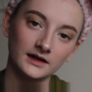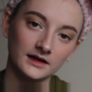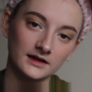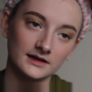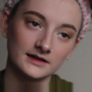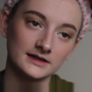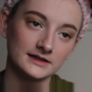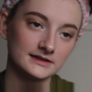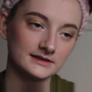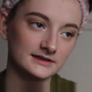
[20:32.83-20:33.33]

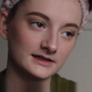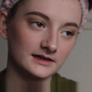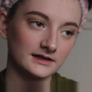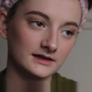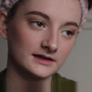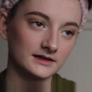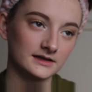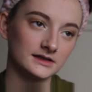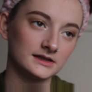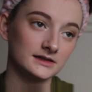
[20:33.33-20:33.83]
and
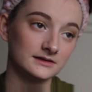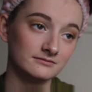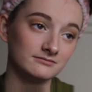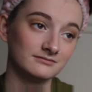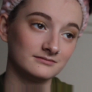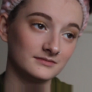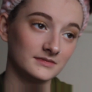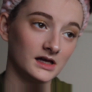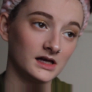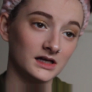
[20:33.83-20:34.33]

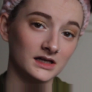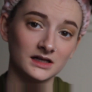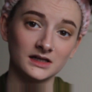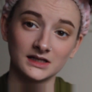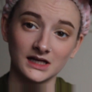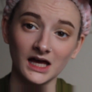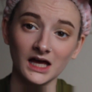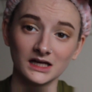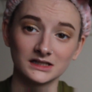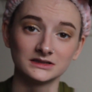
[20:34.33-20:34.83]

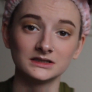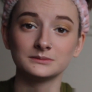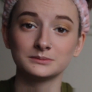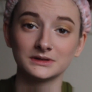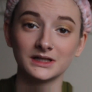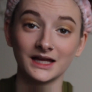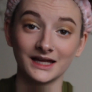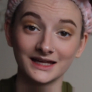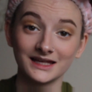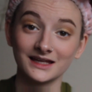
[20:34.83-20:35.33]
yeah,
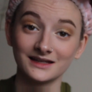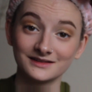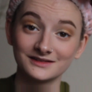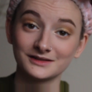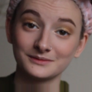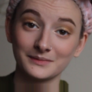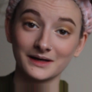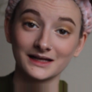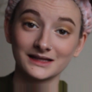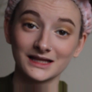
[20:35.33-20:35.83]
applying it
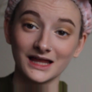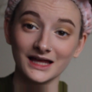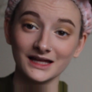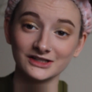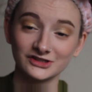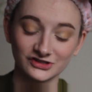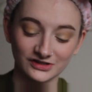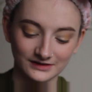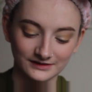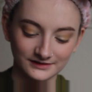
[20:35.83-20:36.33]
to my
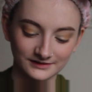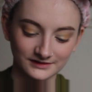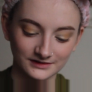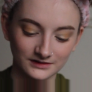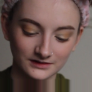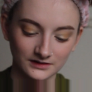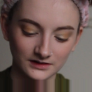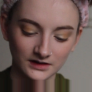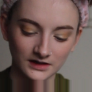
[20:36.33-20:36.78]
lashes.